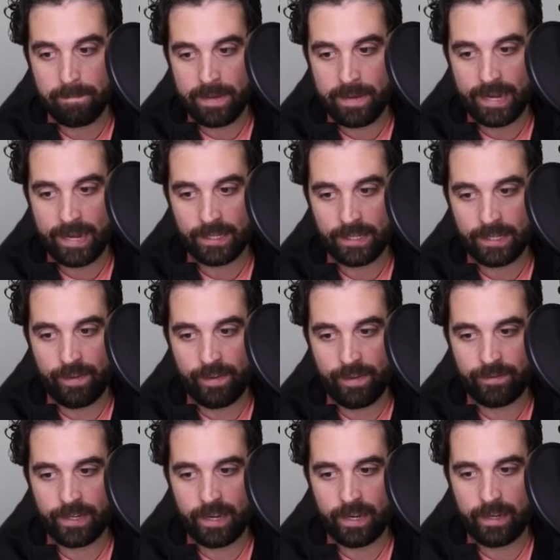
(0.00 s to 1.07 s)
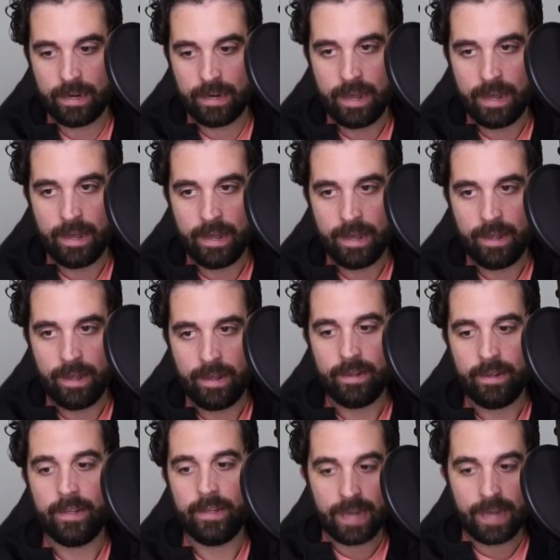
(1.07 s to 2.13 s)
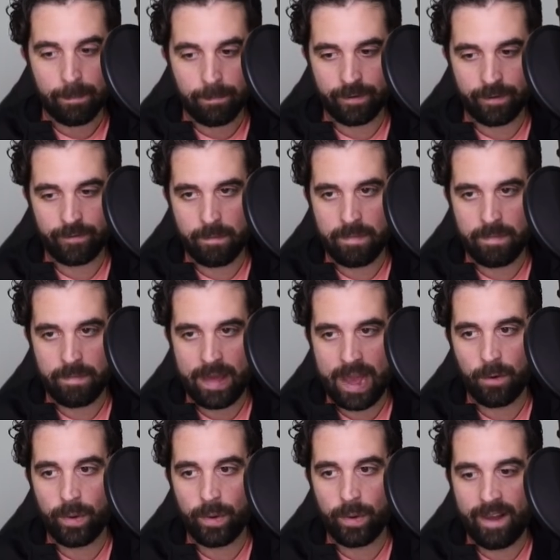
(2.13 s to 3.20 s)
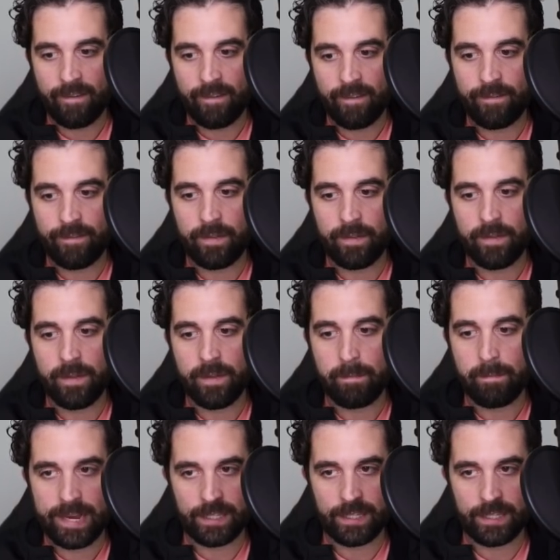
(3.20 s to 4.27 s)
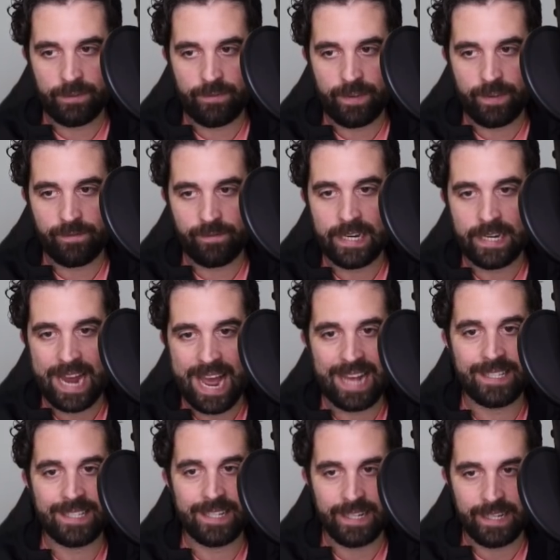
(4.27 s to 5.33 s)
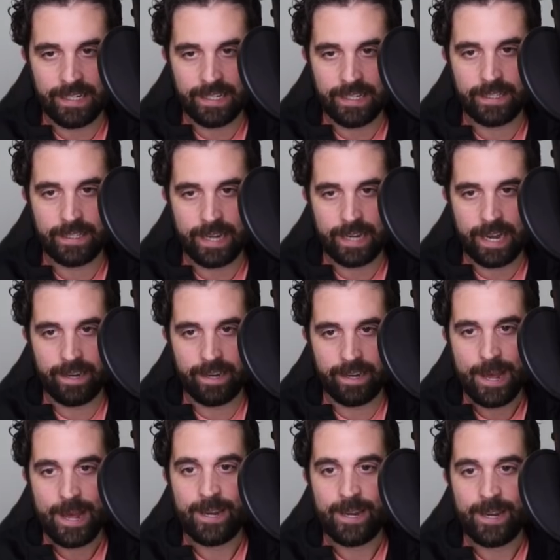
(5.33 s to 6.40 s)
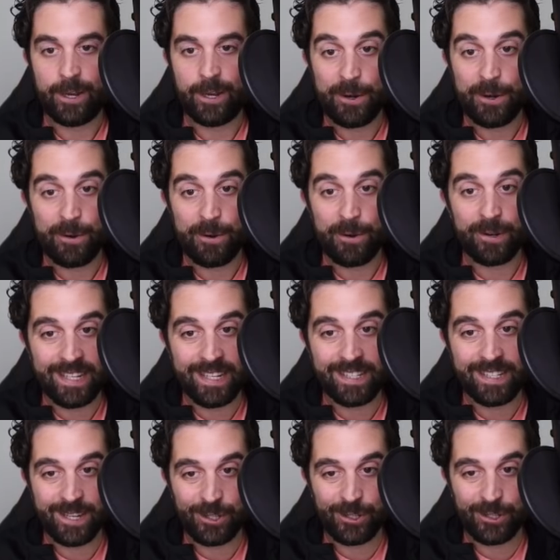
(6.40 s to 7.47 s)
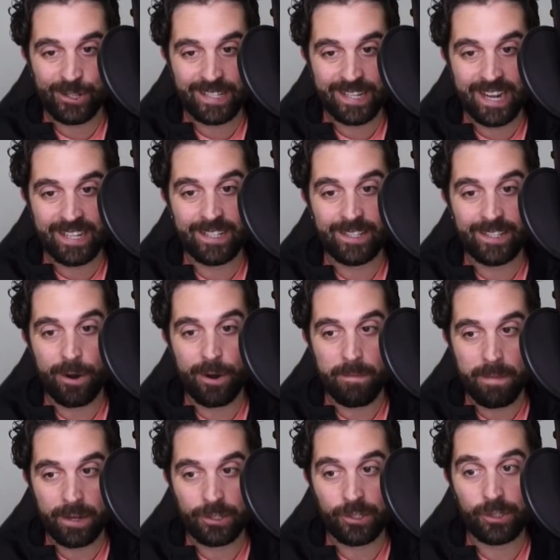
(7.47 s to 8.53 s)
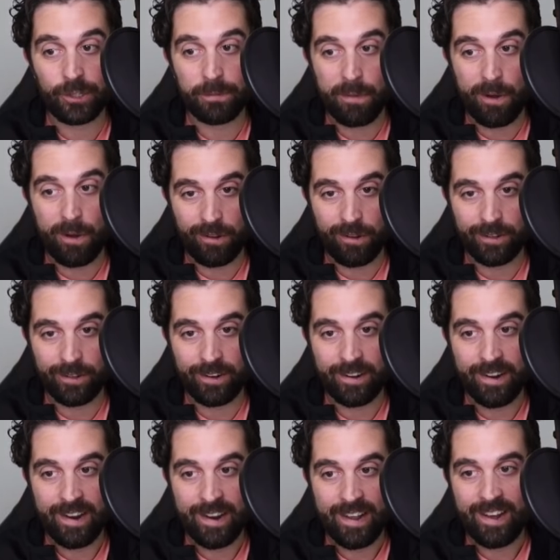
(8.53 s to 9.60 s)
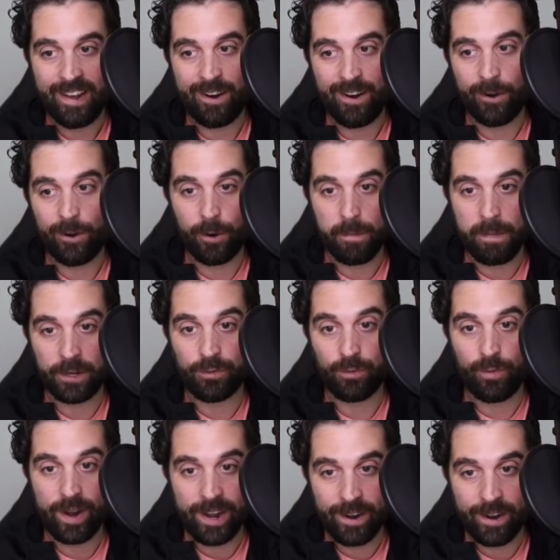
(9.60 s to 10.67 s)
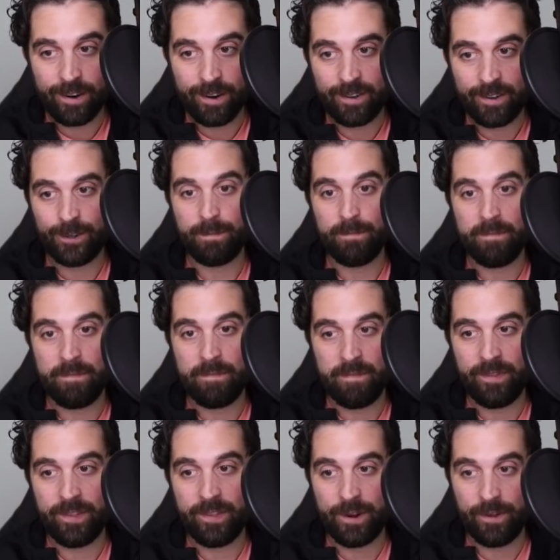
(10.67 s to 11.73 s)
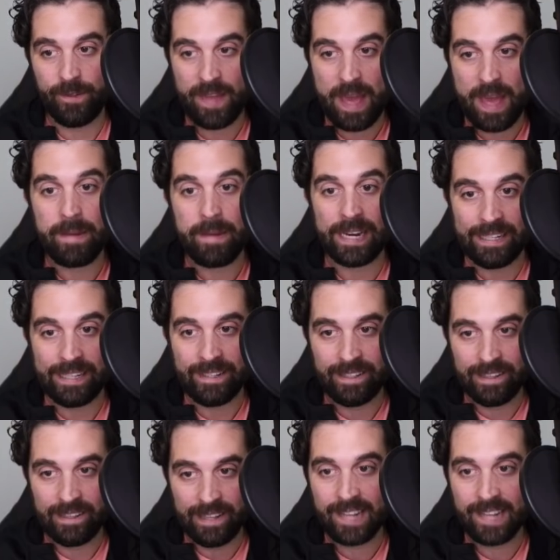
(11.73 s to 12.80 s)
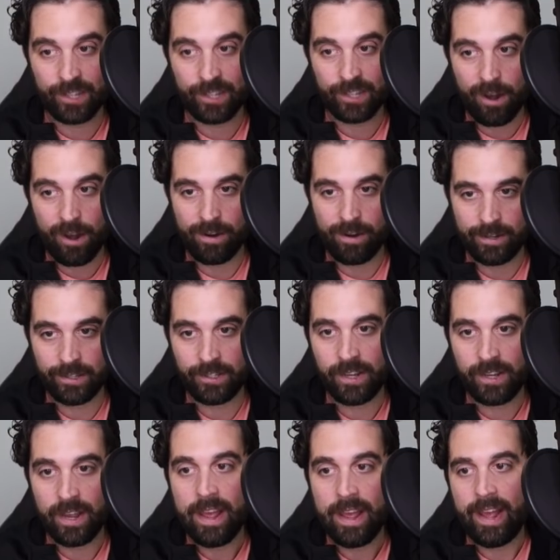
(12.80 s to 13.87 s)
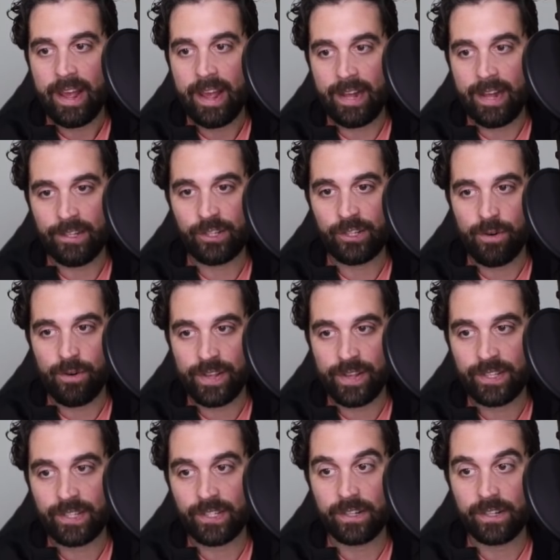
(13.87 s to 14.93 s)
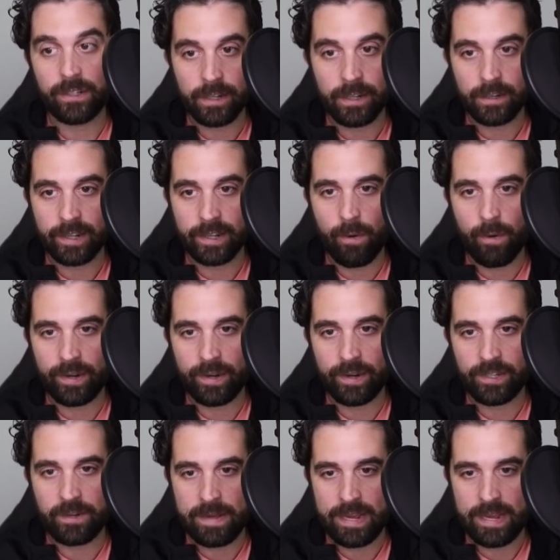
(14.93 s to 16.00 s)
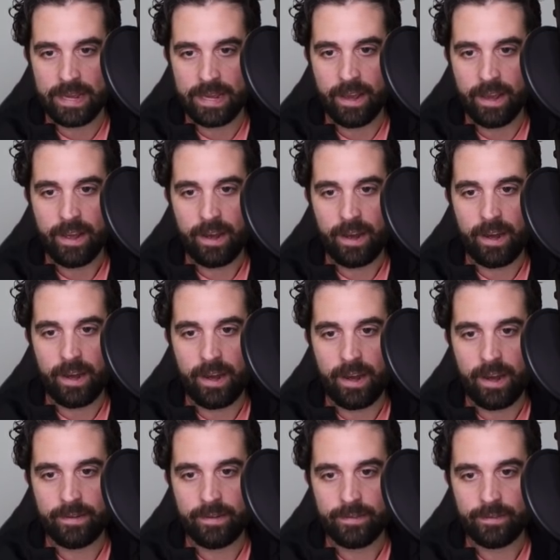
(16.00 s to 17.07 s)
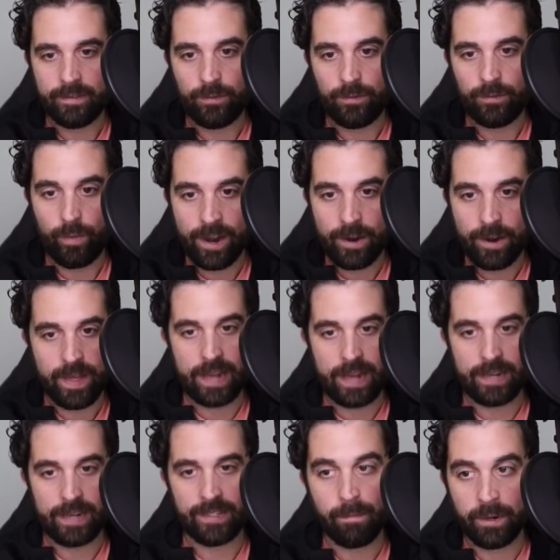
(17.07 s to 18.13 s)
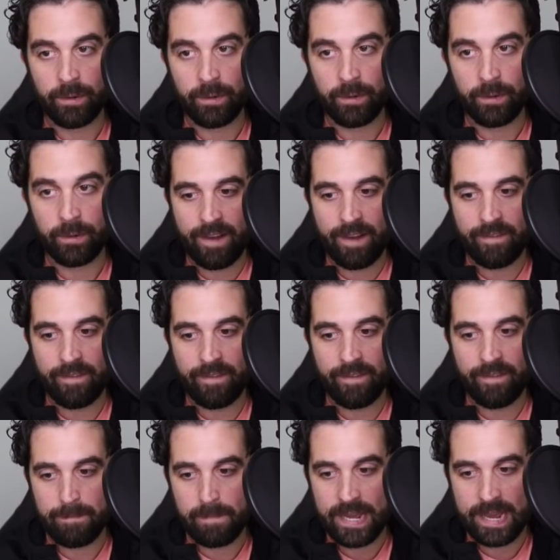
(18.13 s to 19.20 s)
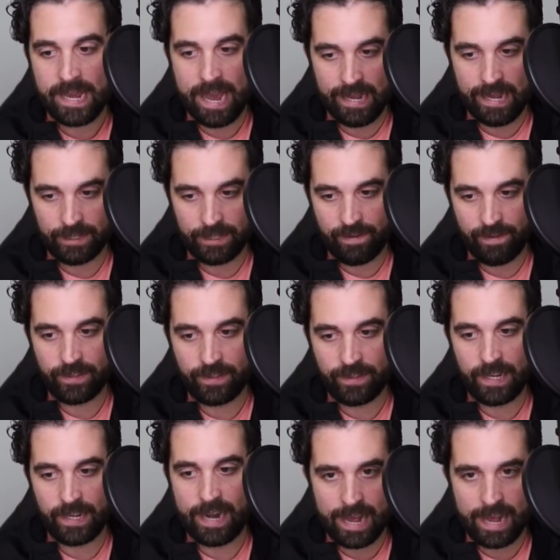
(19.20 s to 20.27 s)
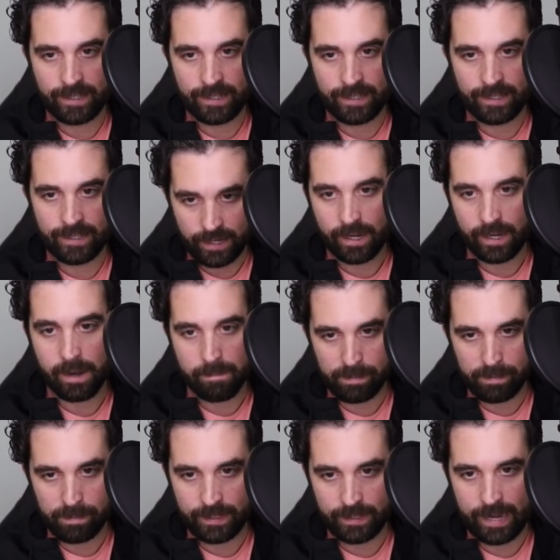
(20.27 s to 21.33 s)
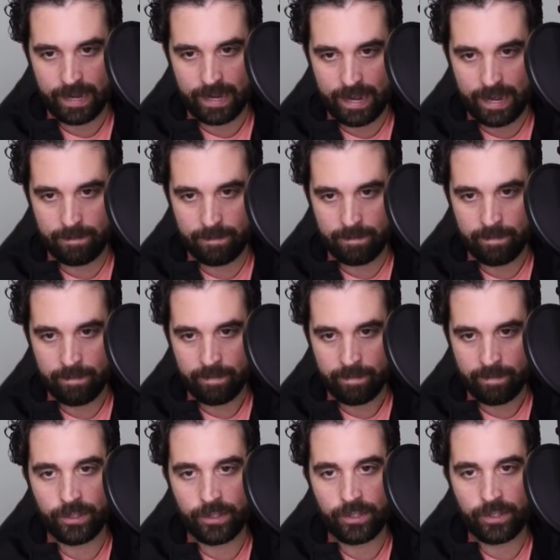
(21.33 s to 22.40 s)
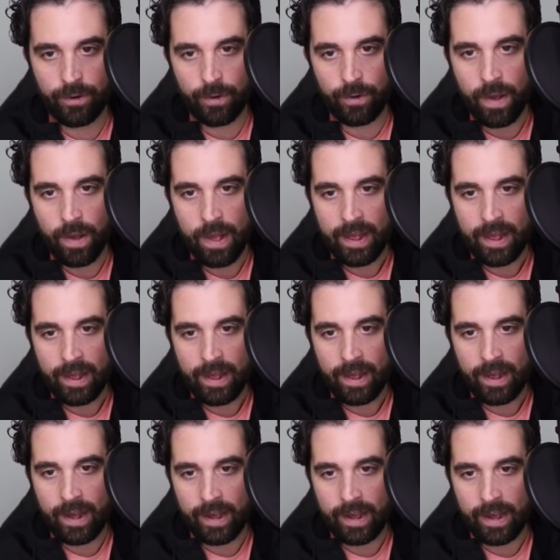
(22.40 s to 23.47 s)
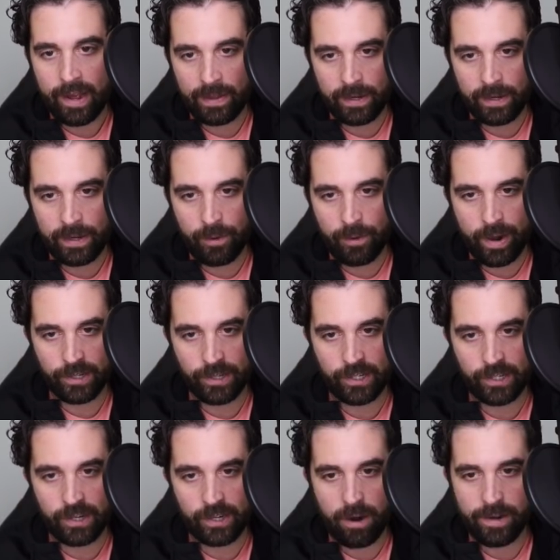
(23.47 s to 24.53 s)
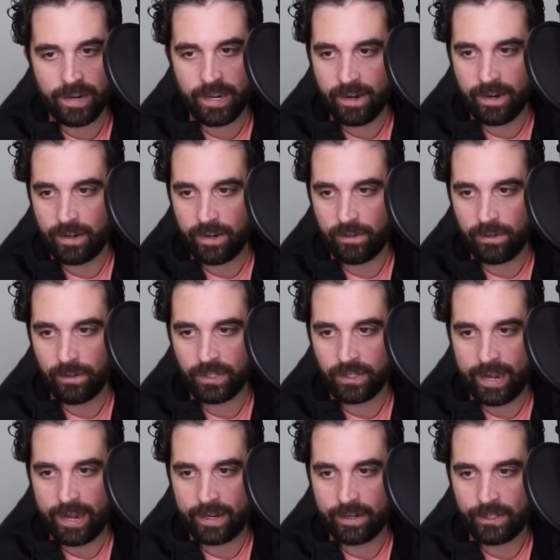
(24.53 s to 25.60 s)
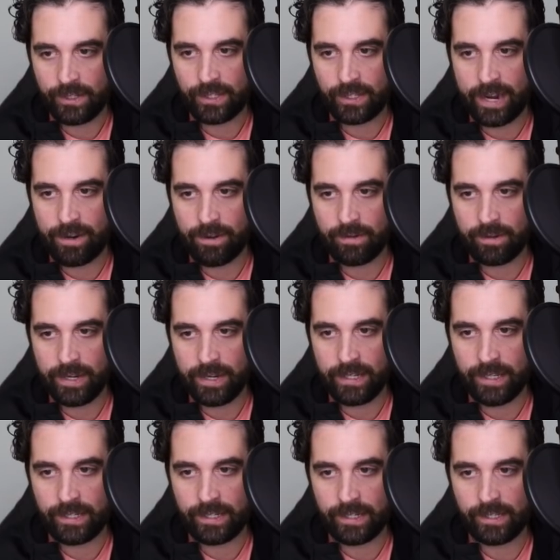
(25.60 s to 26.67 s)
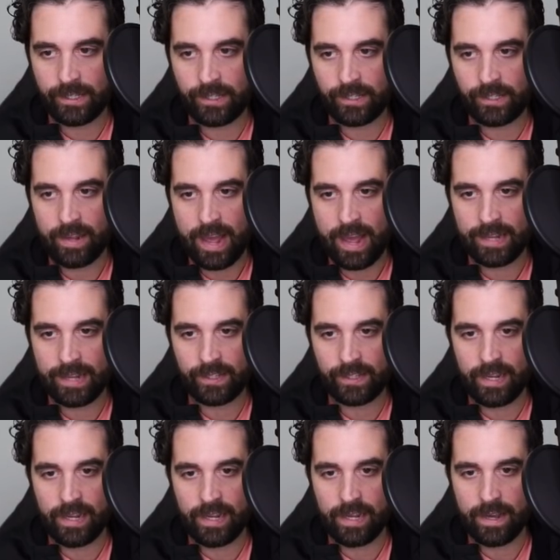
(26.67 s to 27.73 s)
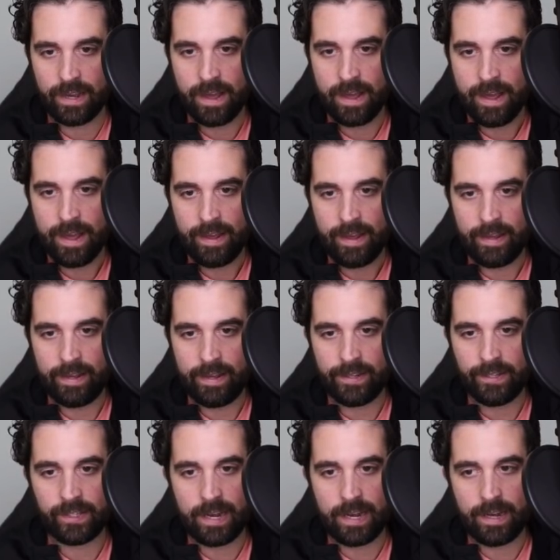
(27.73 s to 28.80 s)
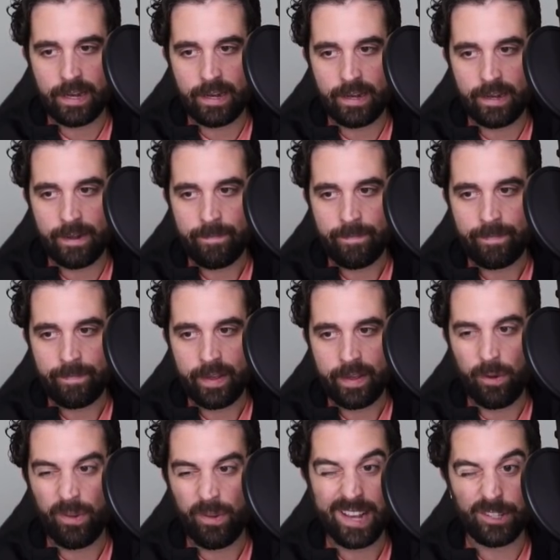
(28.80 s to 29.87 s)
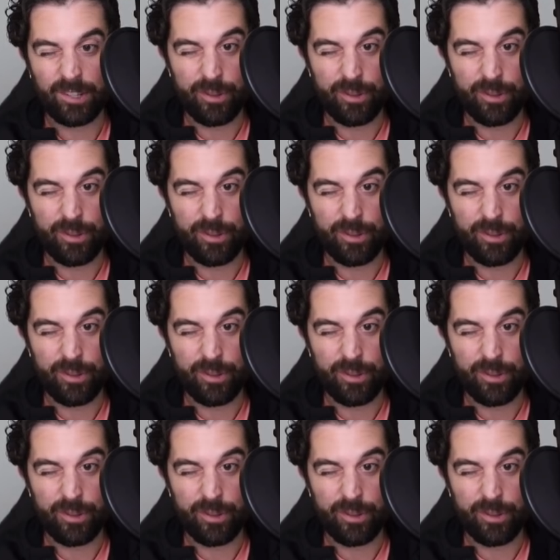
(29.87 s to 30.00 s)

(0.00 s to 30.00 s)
PS15. Separate from that, we have the PS15 SE set. Now you notice these edition sizes are much smaller, or much rarer. There's, you know, that many less cards. And so this is clearly going to be rare that someone would have a PS15 SE complete set. And so if I look at the rarest card here, it looks like Cytokinesis SE is only has